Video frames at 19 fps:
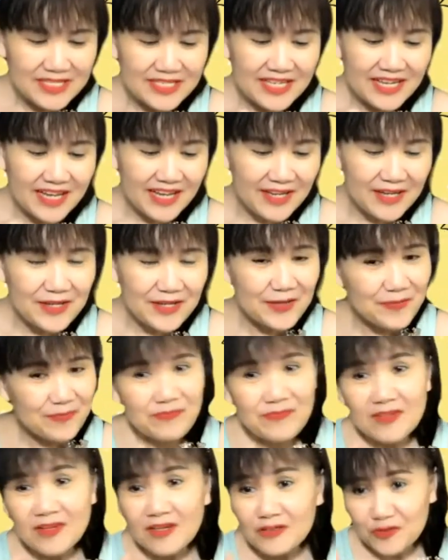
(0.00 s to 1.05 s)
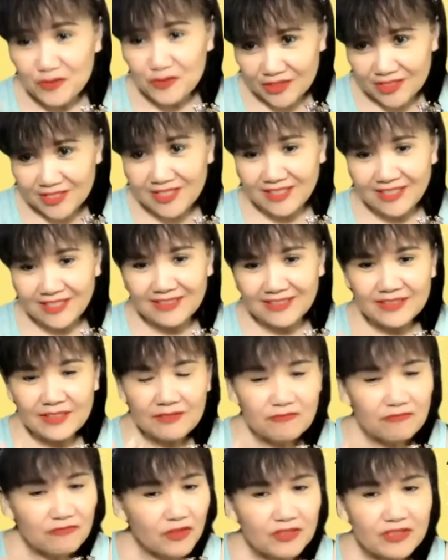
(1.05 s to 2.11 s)
And sure,
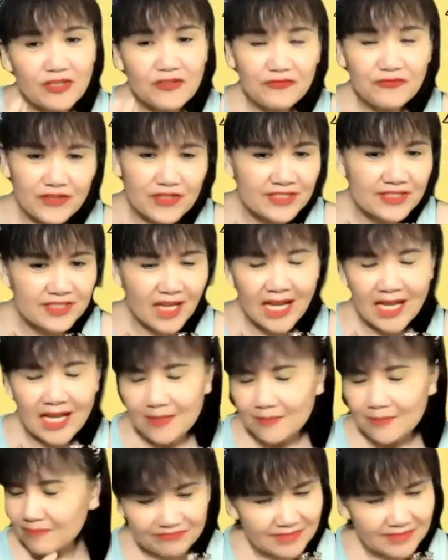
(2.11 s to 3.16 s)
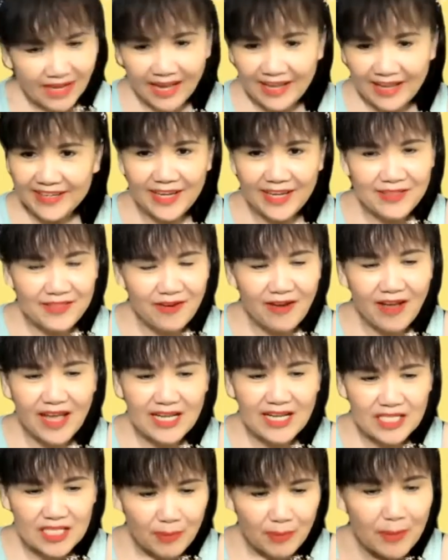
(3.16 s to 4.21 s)
for the first time, I cannot
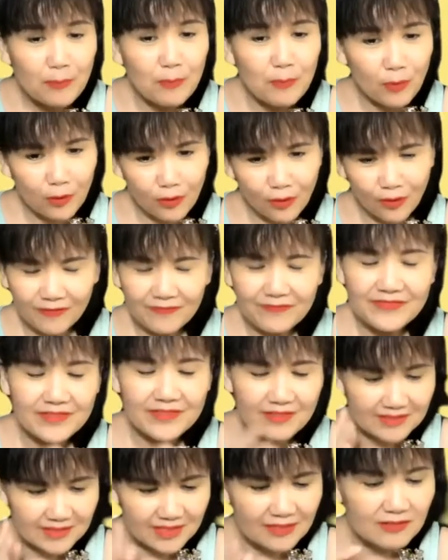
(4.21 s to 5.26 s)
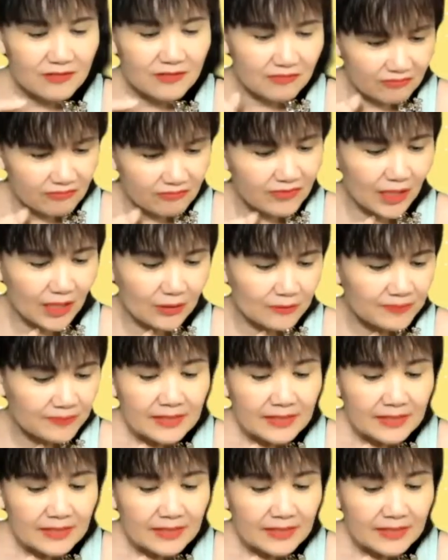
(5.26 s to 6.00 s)
expect more. You did well.